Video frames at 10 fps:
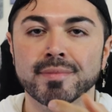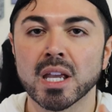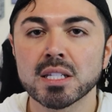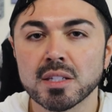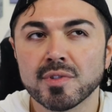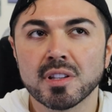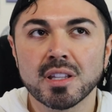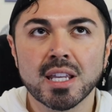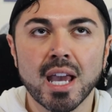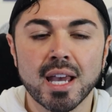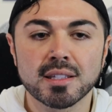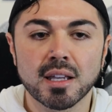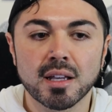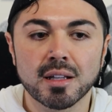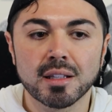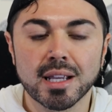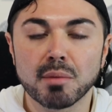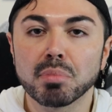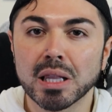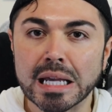It definitely has like
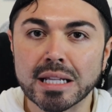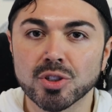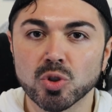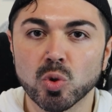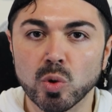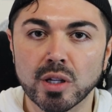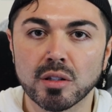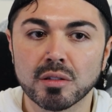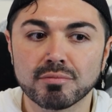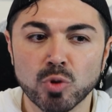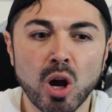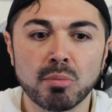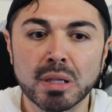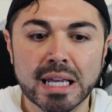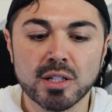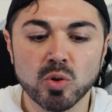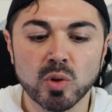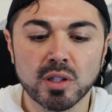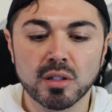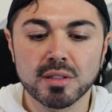a plant oil, raw plant
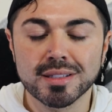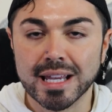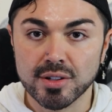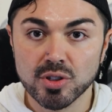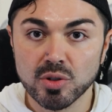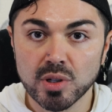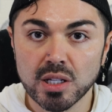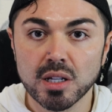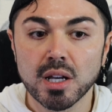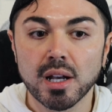oil scent to it.